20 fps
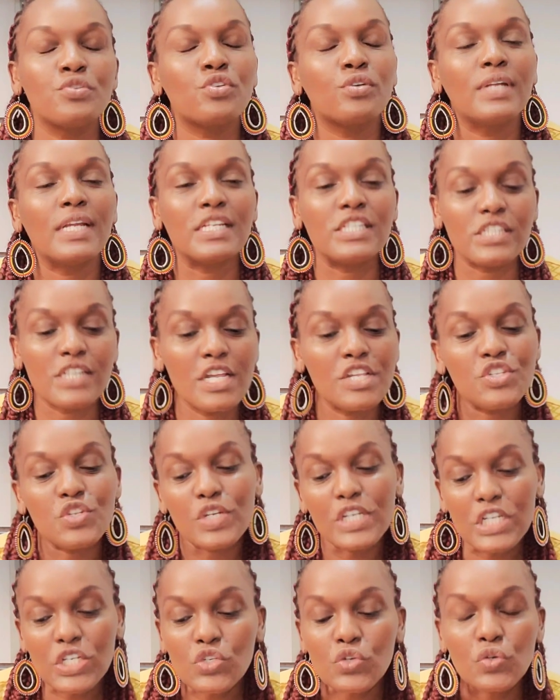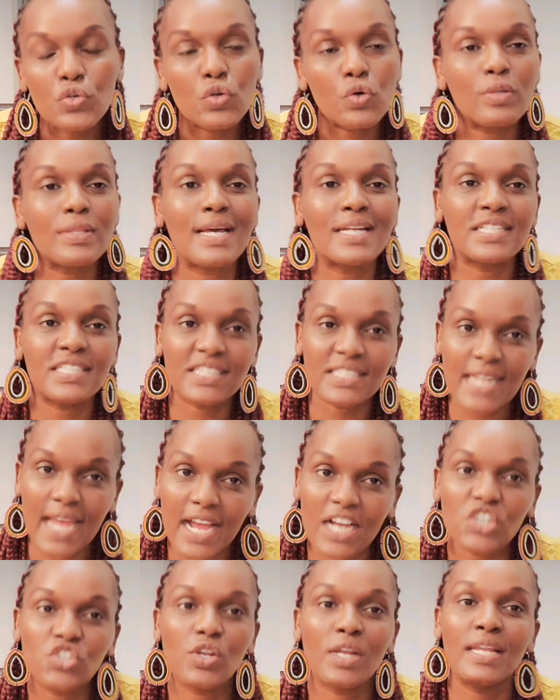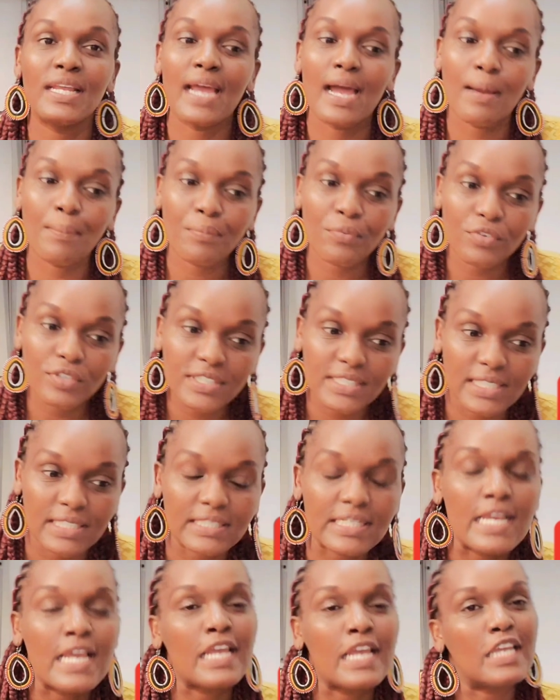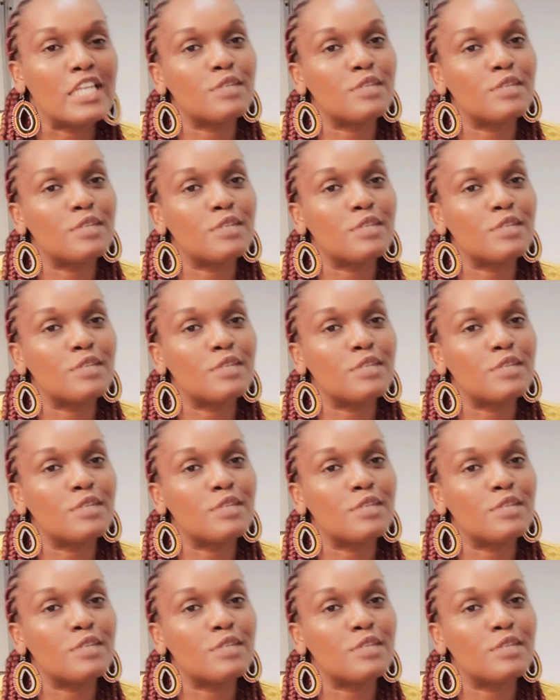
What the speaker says: So Nigerians, you need to know that it's actually a process.